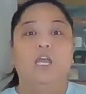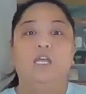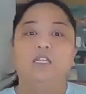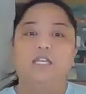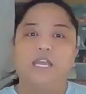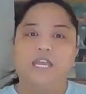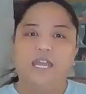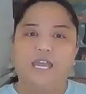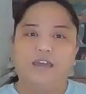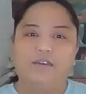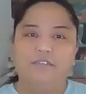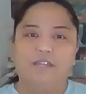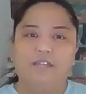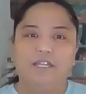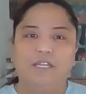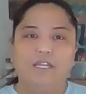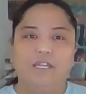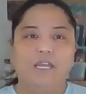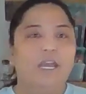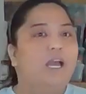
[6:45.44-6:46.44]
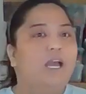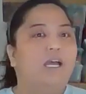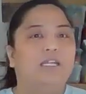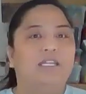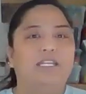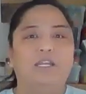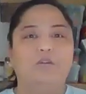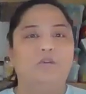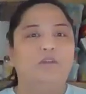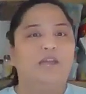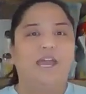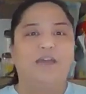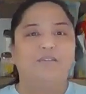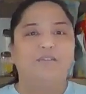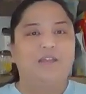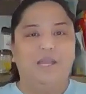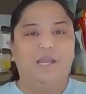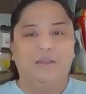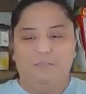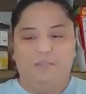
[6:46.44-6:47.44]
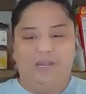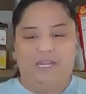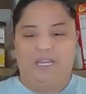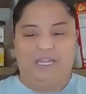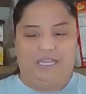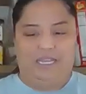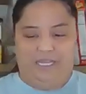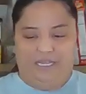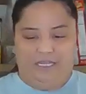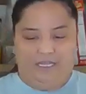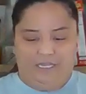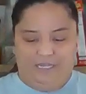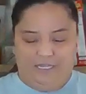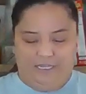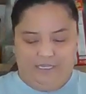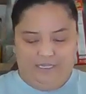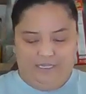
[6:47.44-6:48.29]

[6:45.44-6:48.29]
They don't have it at mine.